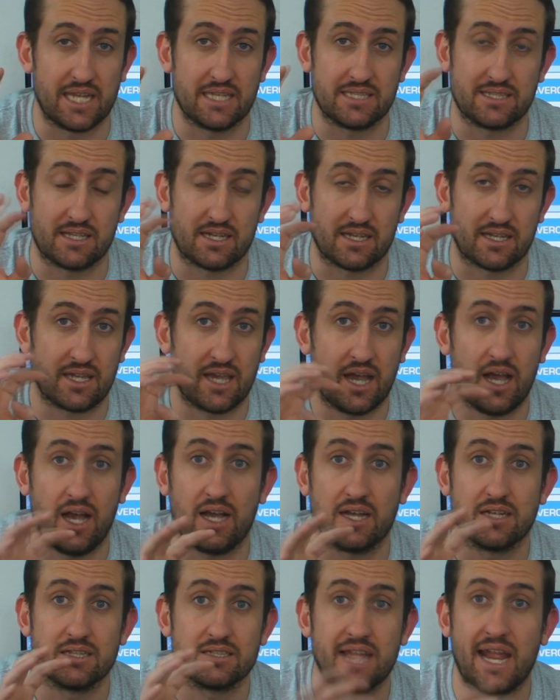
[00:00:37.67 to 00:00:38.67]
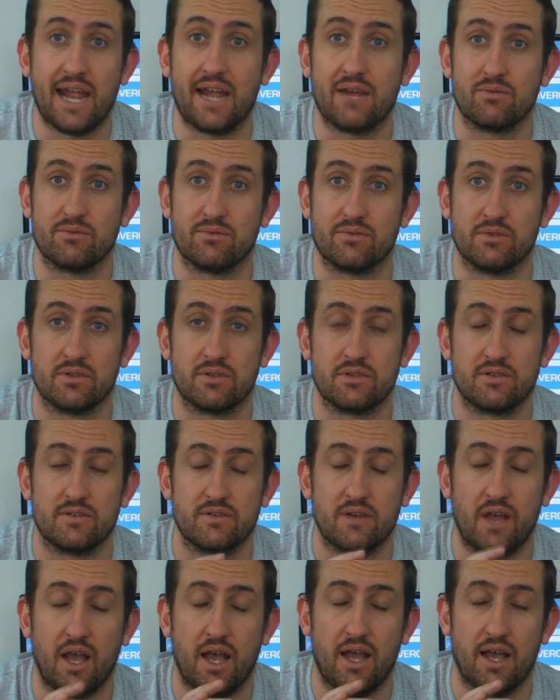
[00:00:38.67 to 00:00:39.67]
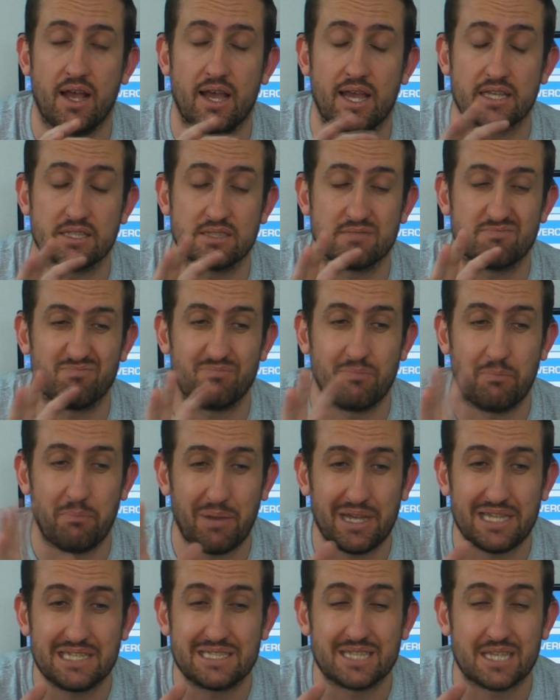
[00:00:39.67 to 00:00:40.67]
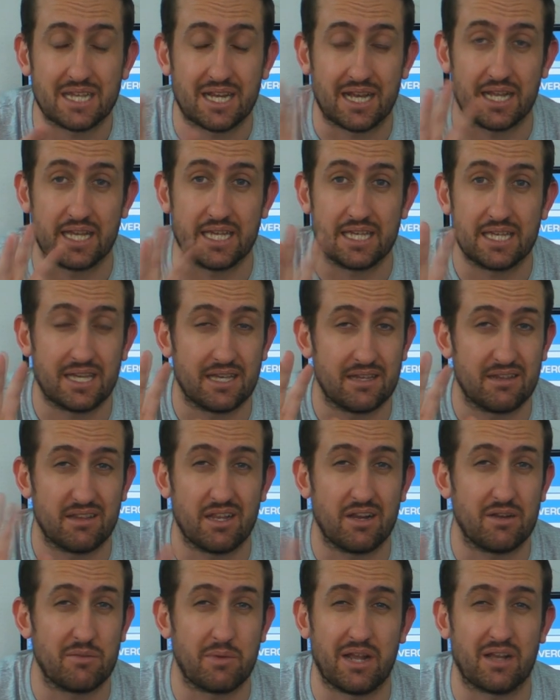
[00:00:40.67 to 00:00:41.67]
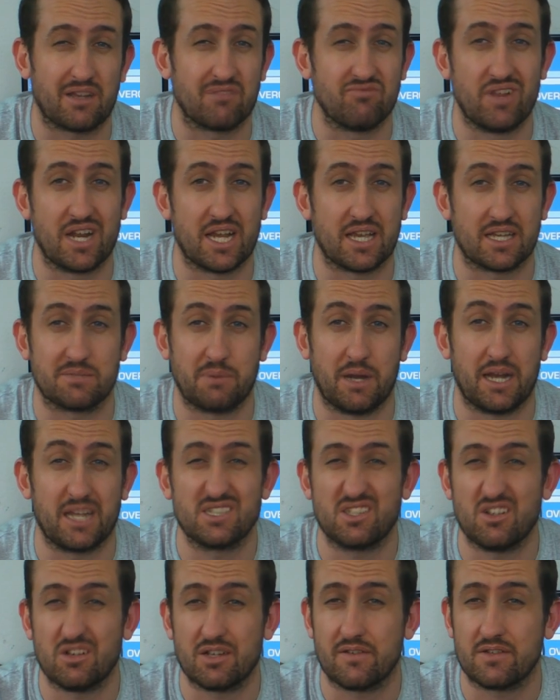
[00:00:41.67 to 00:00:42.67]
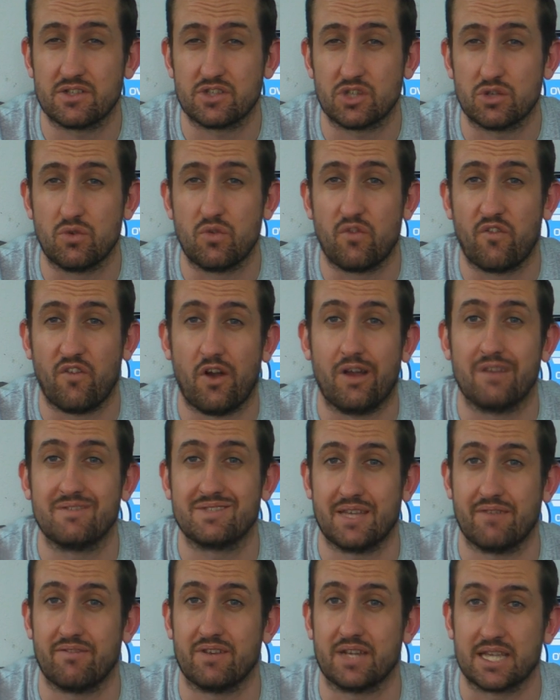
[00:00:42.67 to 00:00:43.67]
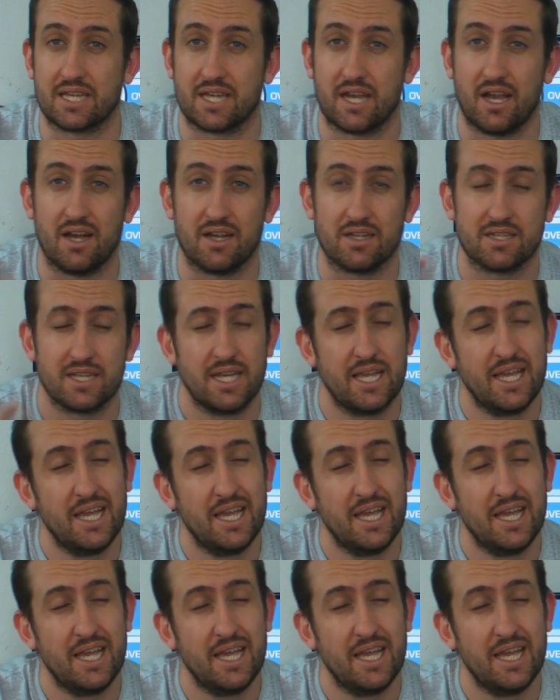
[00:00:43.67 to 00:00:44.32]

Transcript: It's a cut down. Uh, it's basically the only way I can really explain it. It's like a dual 570 card.